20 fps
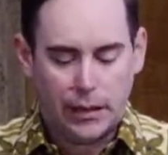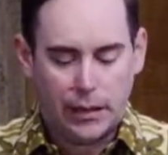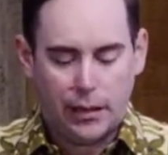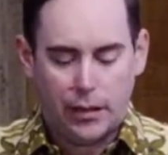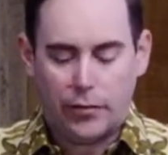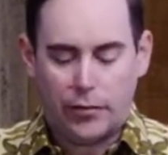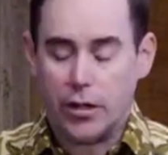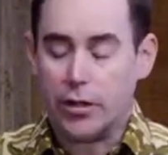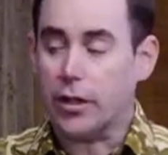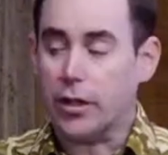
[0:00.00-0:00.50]

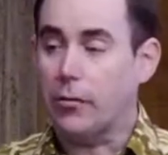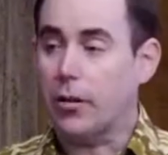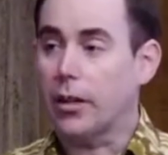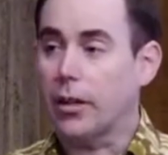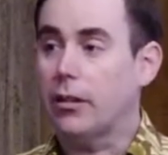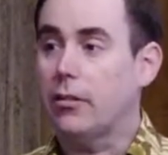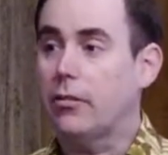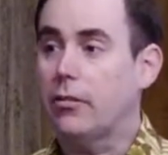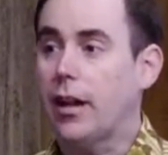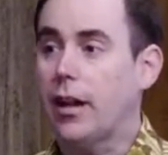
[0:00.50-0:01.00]
First, I want to
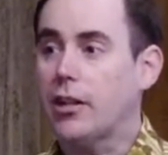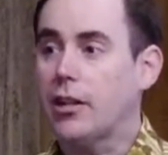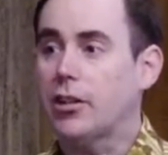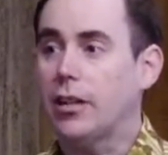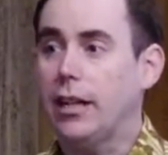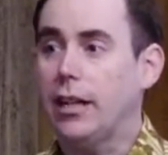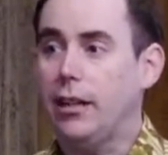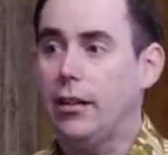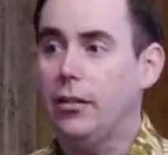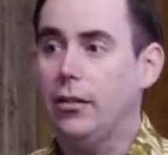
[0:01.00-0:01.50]

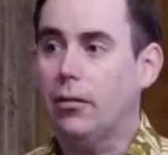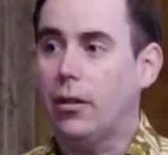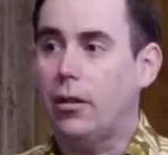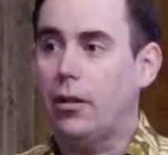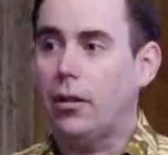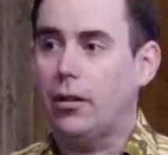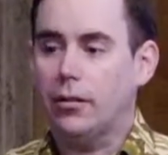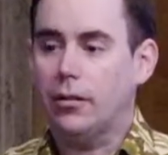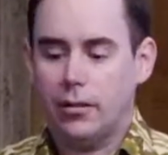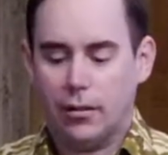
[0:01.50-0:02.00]
congratulate you
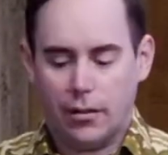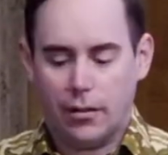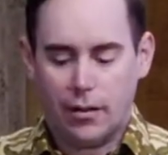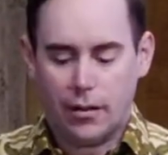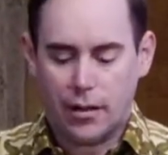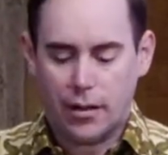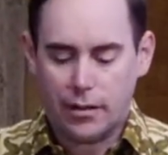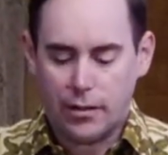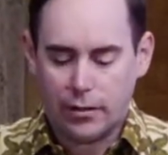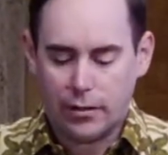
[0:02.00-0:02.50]
all
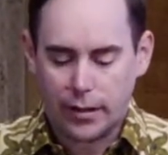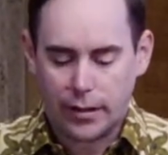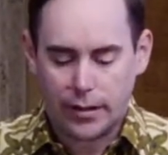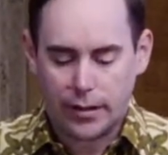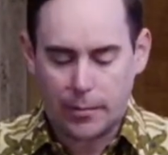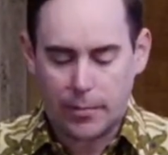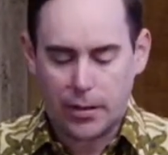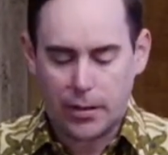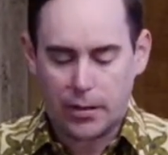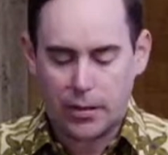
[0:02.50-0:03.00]
on your
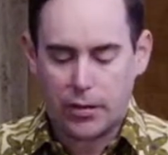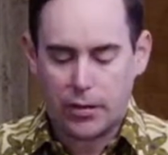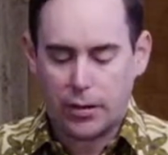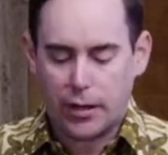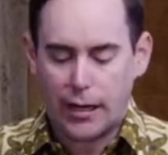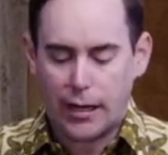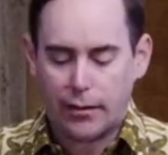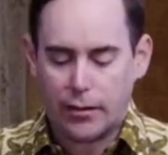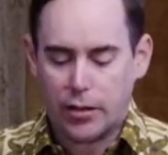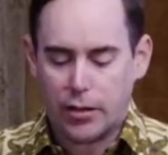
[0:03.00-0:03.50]
acceptance to
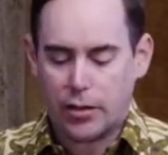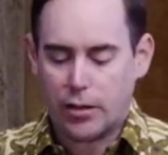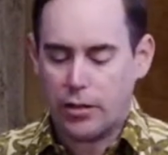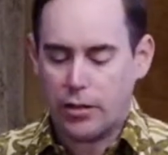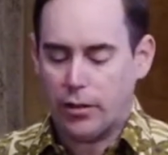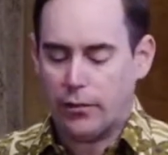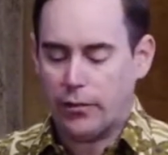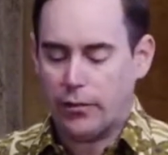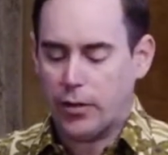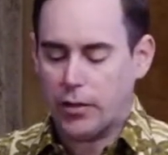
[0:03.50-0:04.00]
colleges and
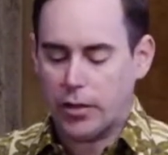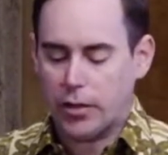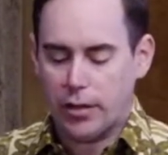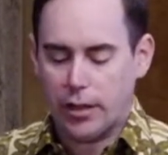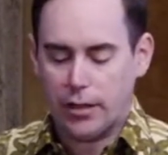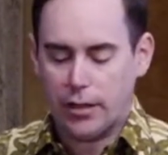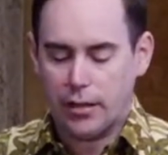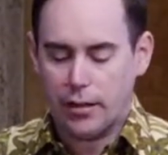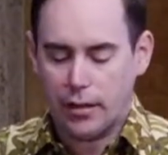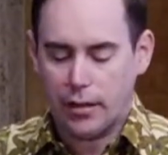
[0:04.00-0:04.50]

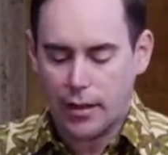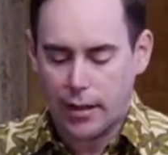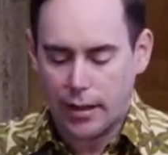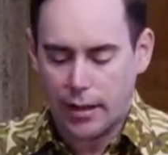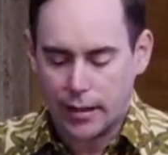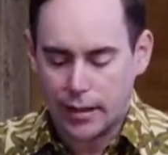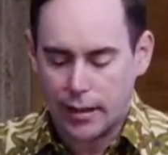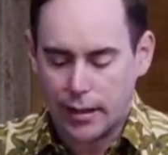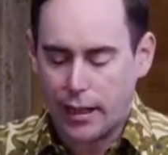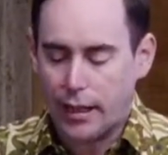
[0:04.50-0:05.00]
universities in the
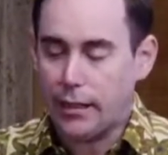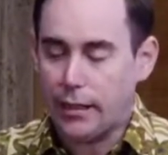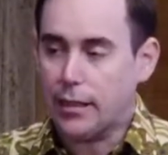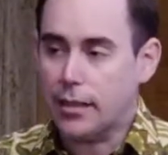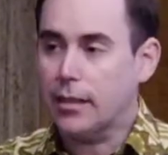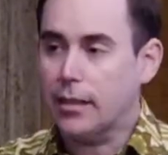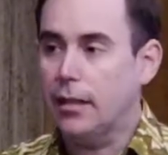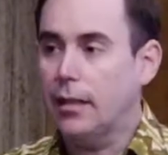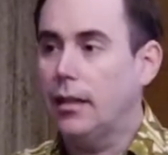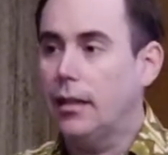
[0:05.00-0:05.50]
United
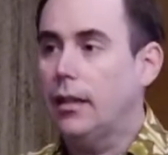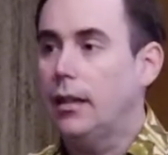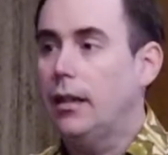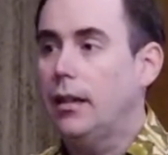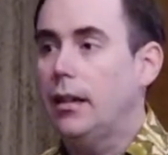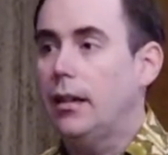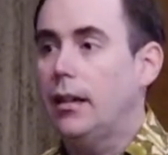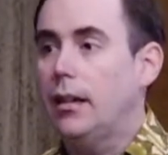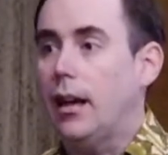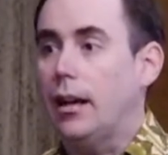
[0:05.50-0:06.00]
States.
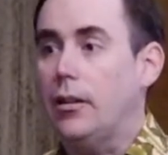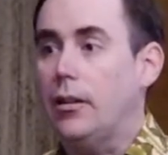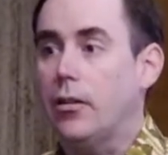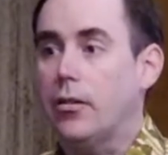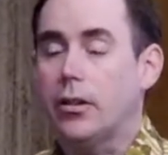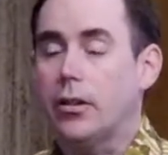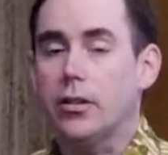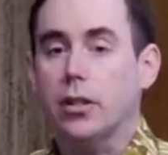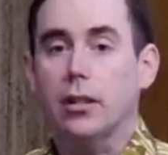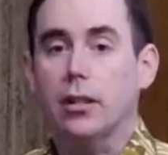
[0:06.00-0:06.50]
I know
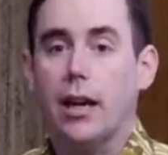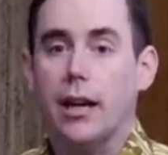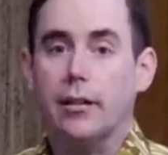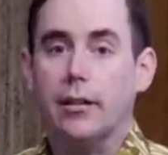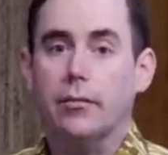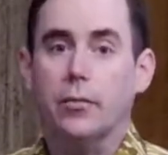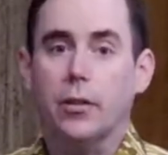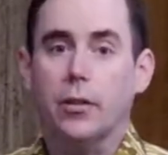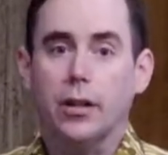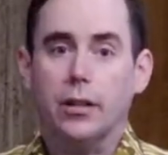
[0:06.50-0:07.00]
there's a lot
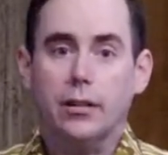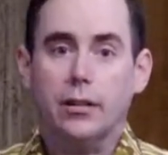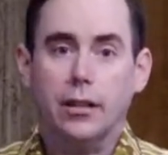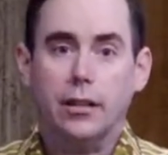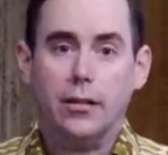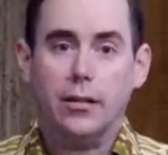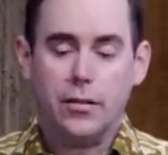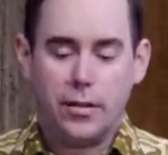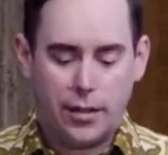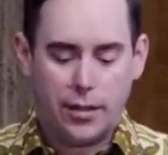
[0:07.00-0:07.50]
of work that
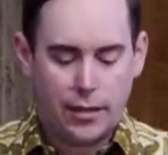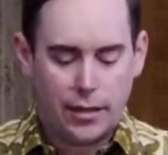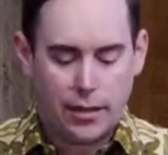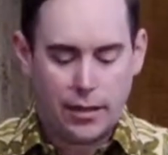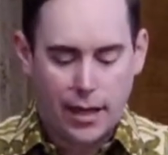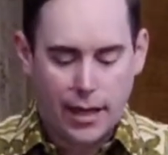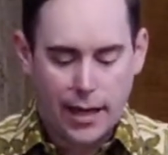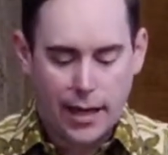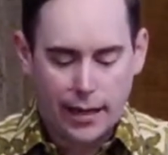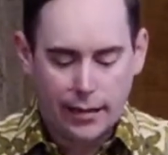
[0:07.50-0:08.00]
goes into
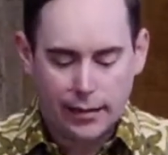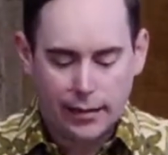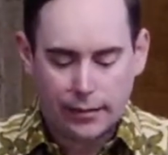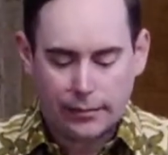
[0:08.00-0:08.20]
that,